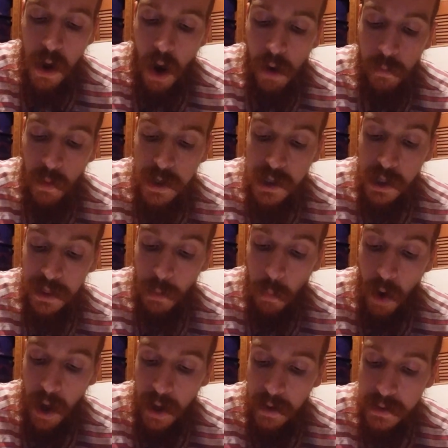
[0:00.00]
On reaching the
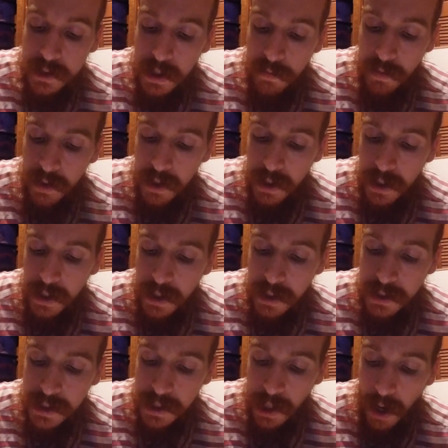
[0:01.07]
wilds of
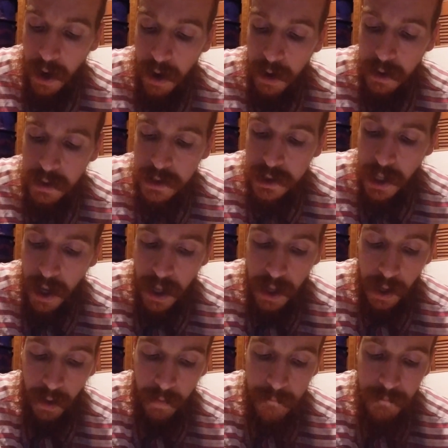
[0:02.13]
Hsiang
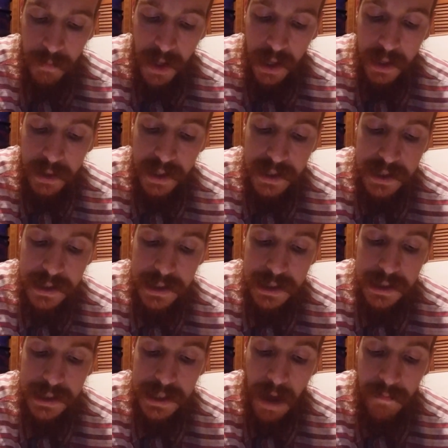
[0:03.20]
Chiang, these
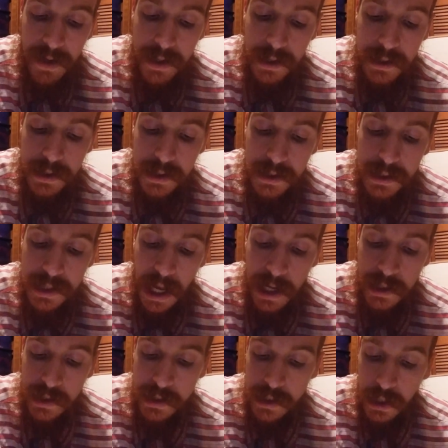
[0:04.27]
7
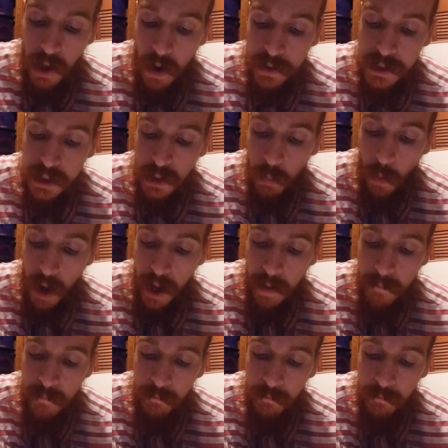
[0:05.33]
sages lost their way,